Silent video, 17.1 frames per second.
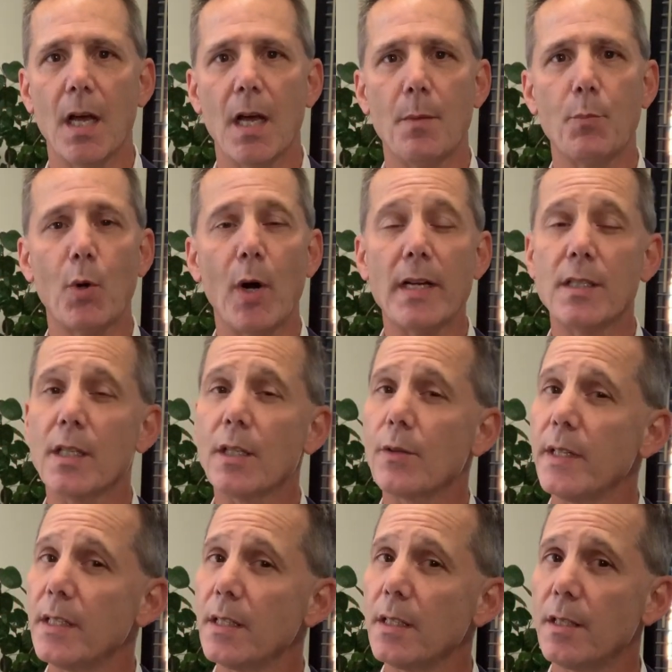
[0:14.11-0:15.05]
price
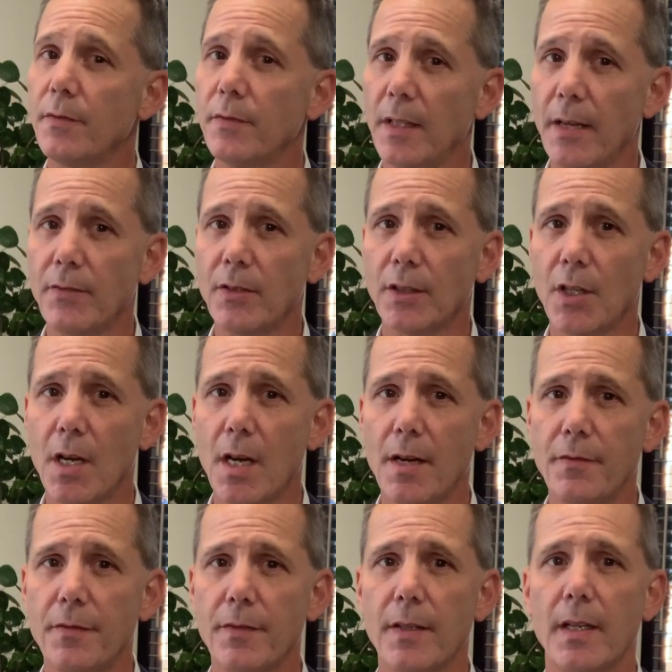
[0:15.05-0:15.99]
increases have leveled
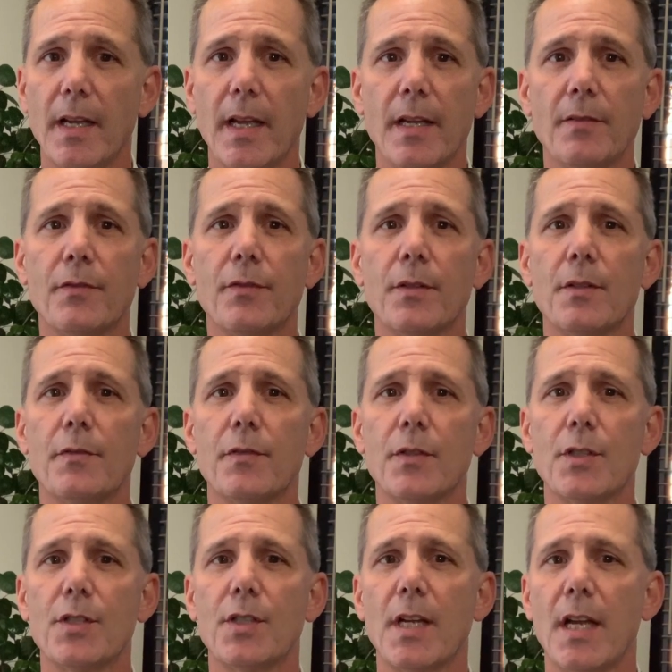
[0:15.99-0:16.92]
off, and for the
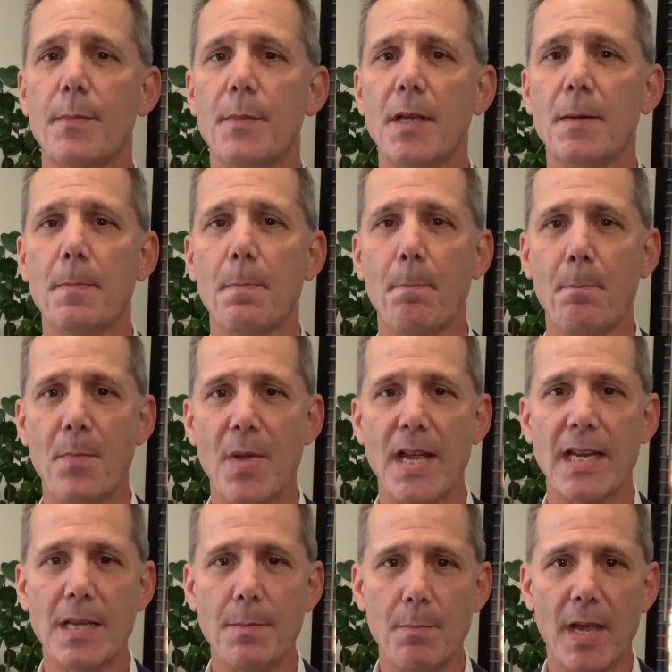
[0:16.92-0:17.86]
first time in
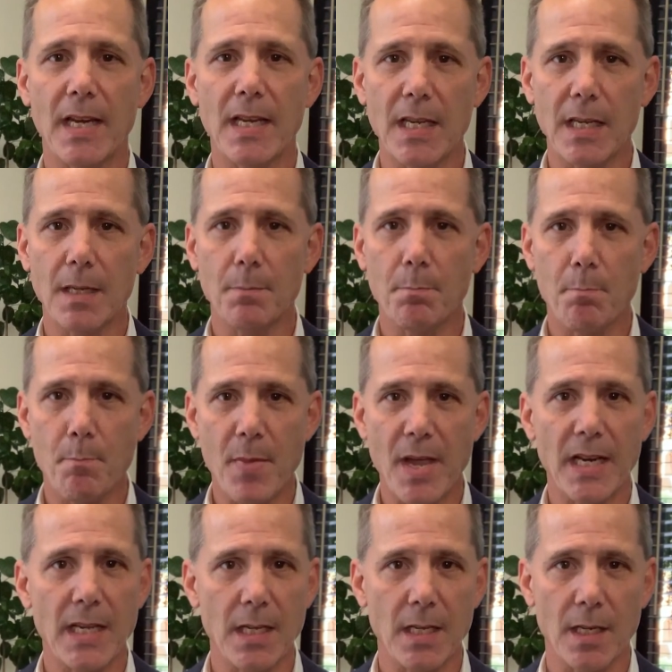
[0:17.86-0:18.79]

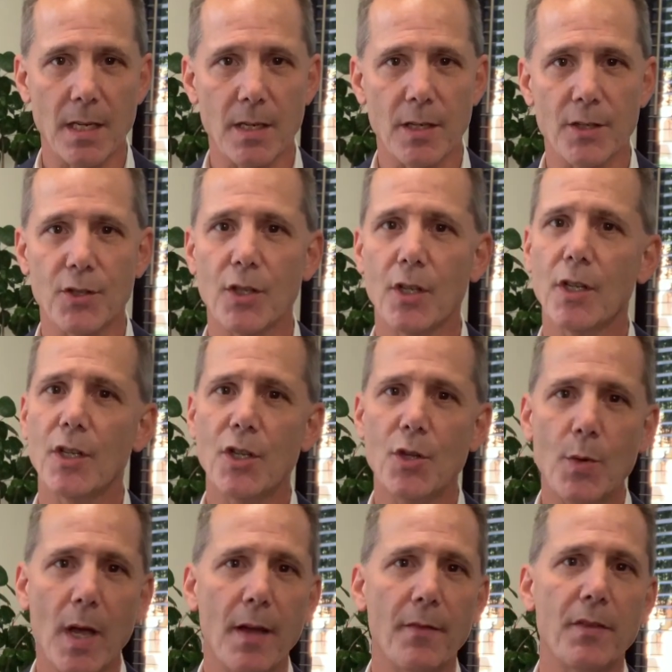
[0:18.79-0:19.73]
many years,
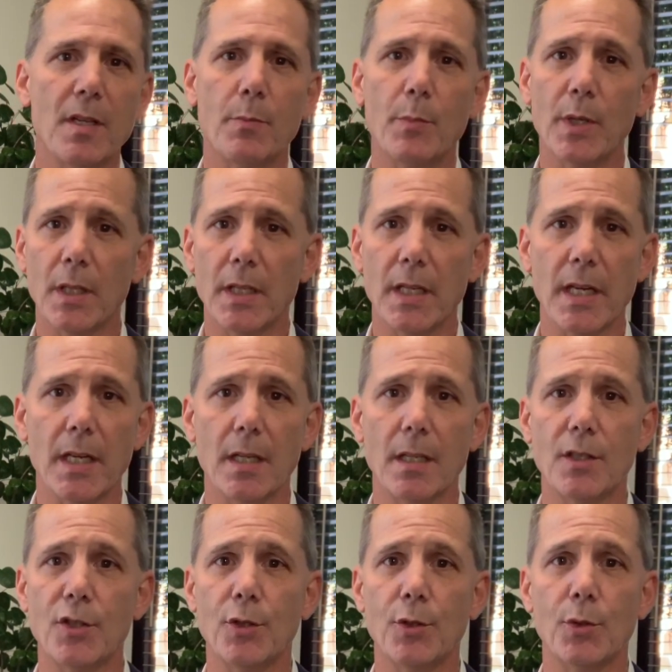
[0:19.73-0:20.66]
you have the ability
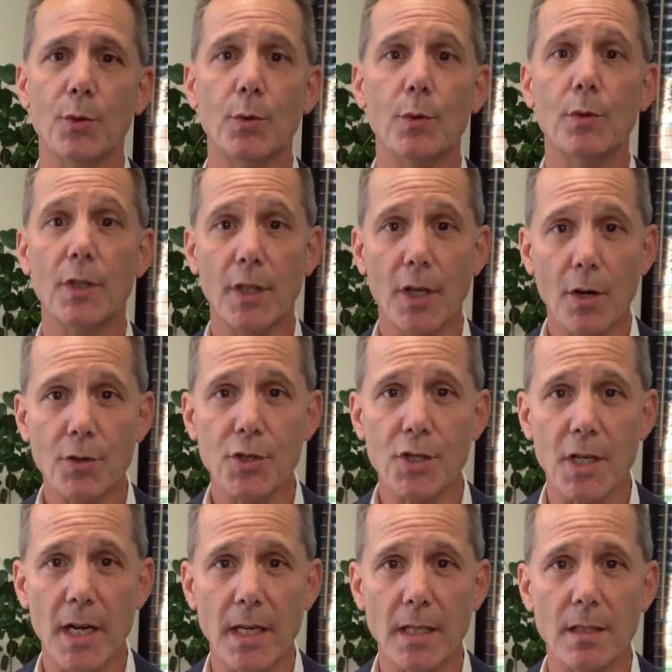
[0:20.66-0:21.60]
to
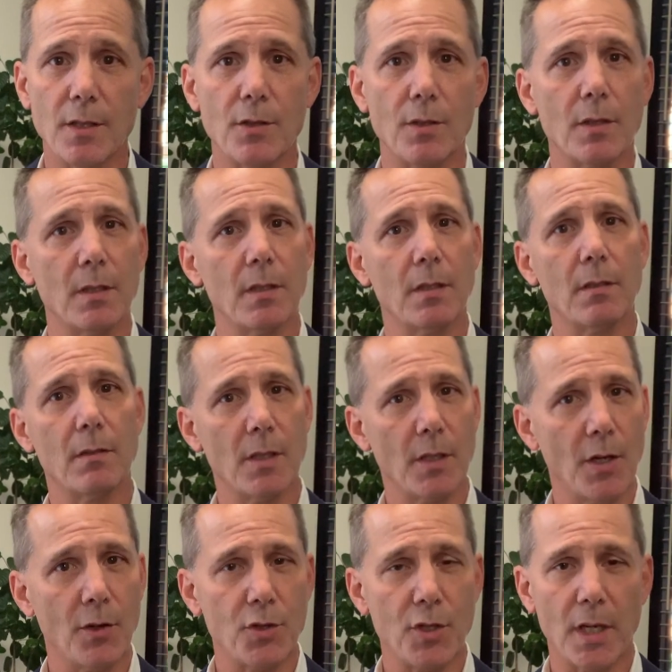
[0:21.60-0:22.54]
negotiate. You can
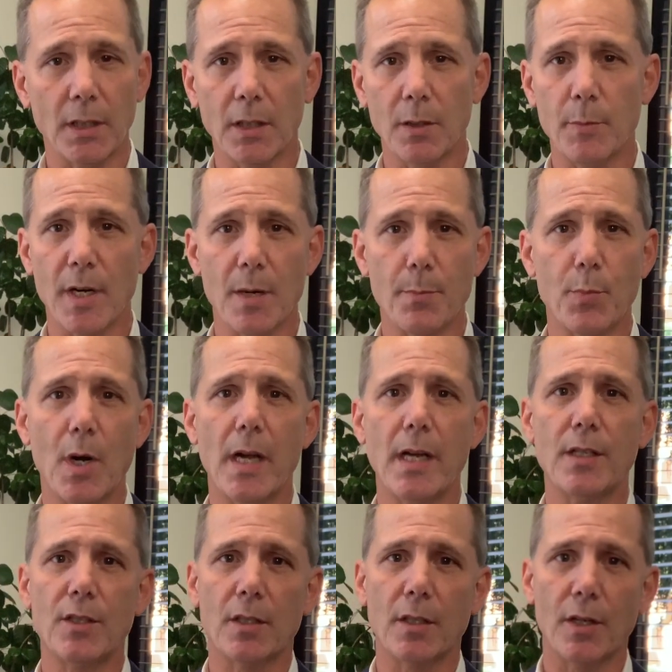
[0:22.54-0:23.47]
negotiate a little bit on
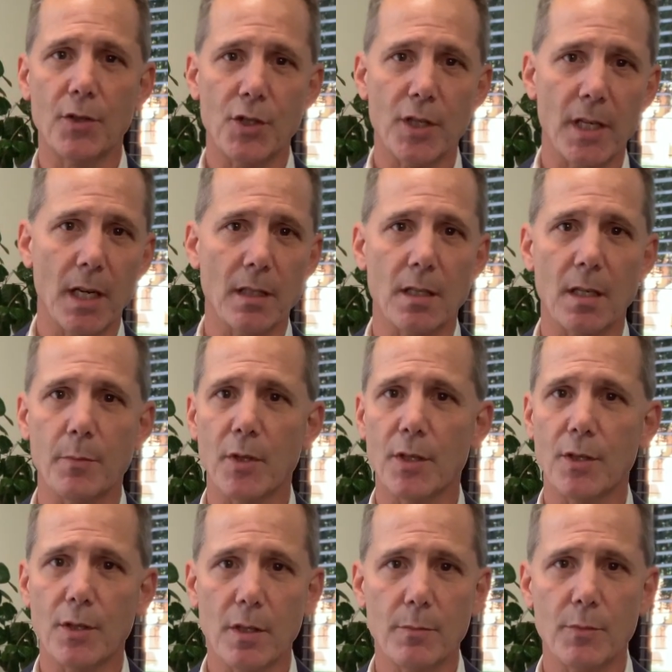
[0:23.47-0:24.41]
price, negotiate on some of the
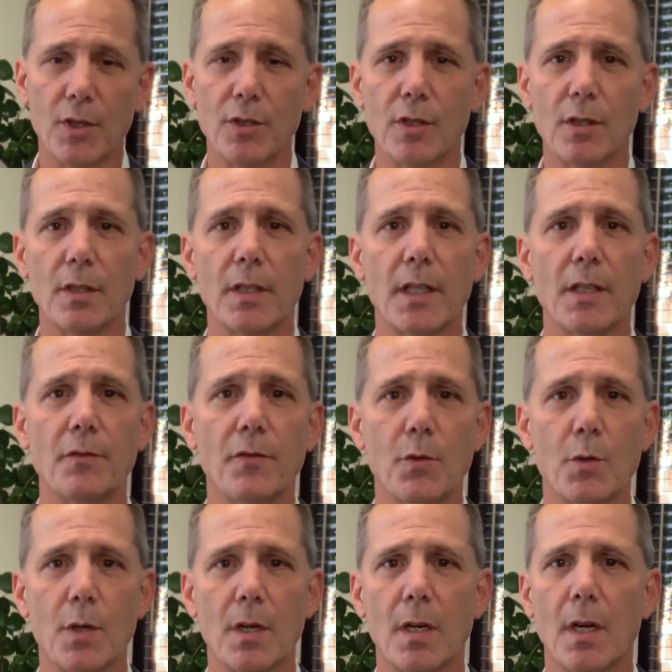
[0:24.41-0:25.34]
terms that you're looking
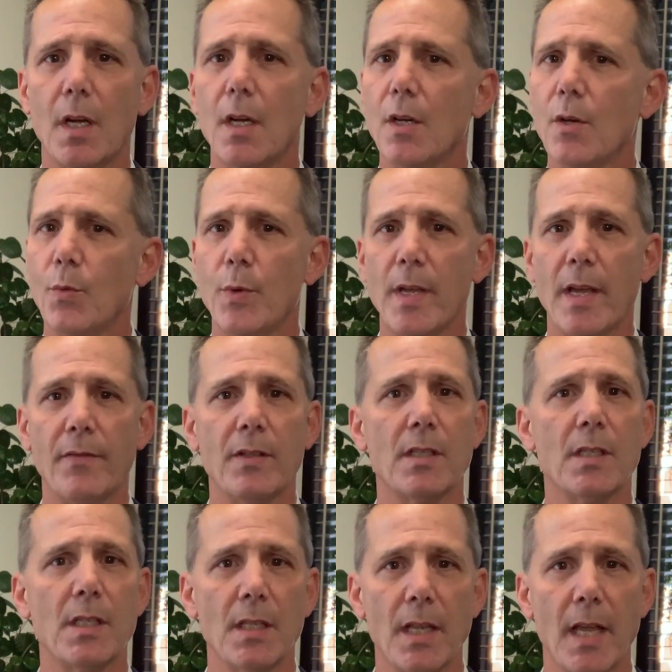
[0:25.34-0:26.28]
for. We haven't
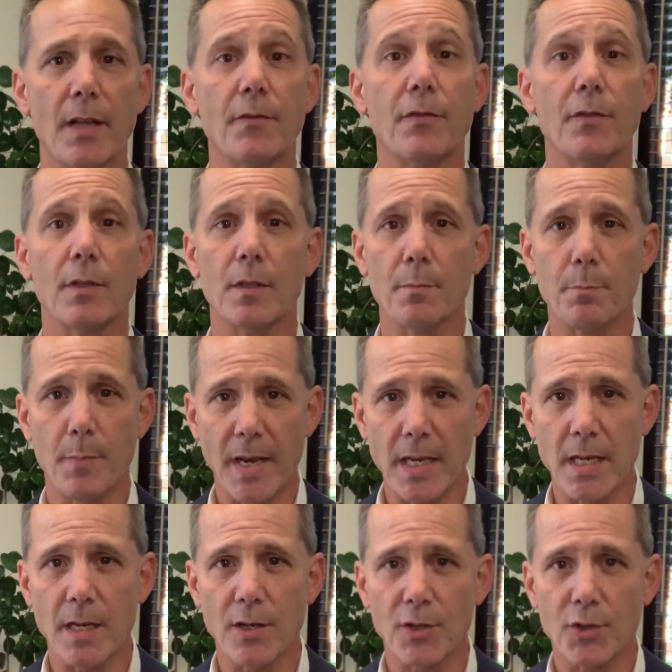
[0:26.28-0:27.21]
seen that for
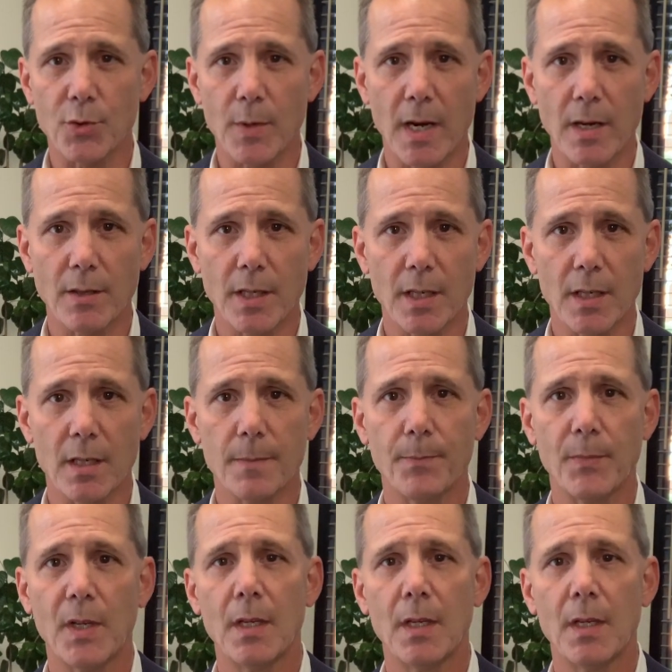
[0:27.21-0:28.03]
many years around here.